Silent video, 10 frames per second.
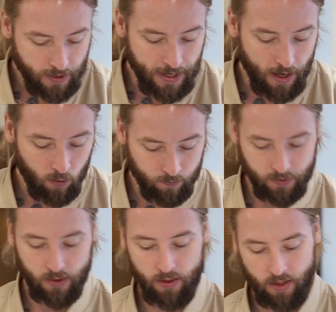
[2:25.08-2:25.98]
Now,
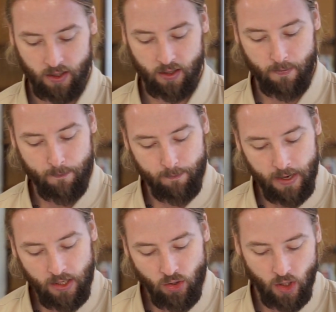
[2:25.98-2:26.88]
the
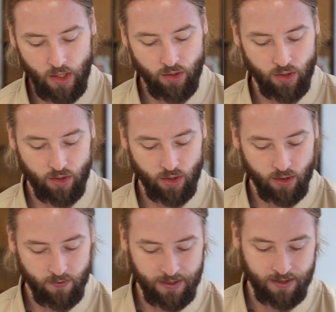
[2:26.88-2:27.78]
main change in terms
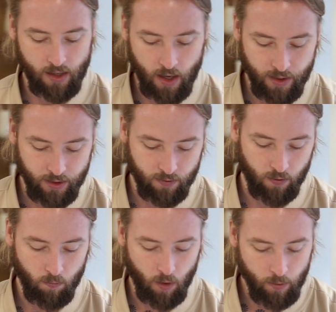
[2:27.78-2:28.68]
of design is,
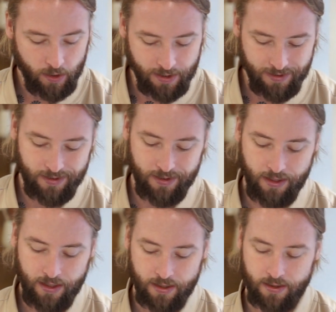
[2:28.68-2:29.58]
from what we can
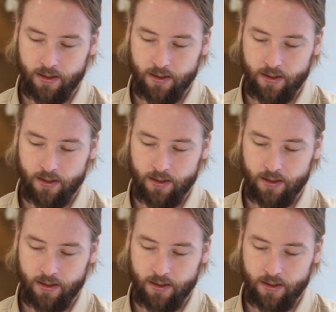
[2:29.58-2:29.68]
see, is